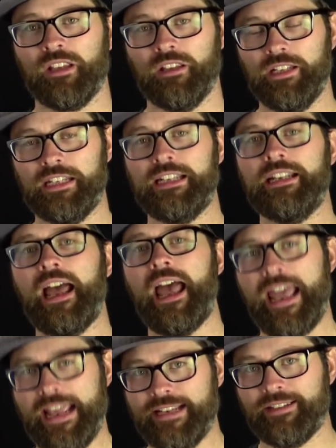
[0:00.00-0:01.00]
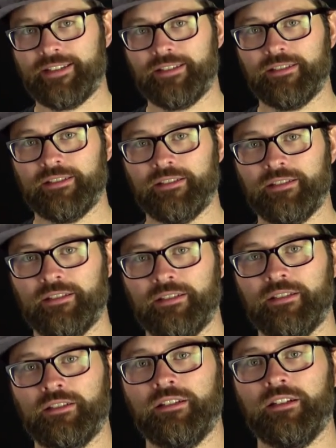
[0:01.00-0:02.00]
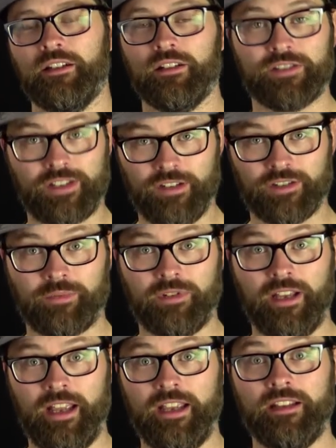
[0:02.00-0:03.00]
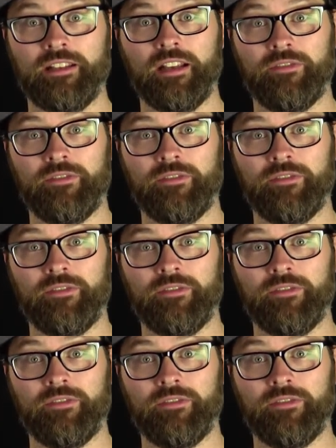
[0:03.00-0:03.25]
You need 8 sales per day.